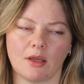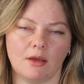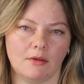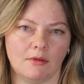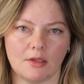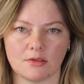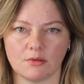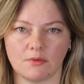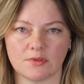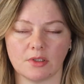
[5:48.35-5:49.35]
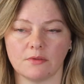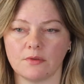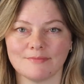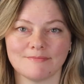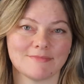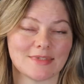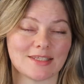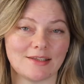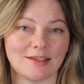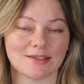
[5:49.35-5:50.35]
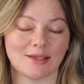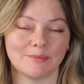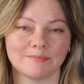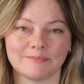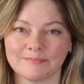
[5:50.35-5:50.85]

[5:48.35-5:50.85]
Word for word: and that sort of stuff. See you next time.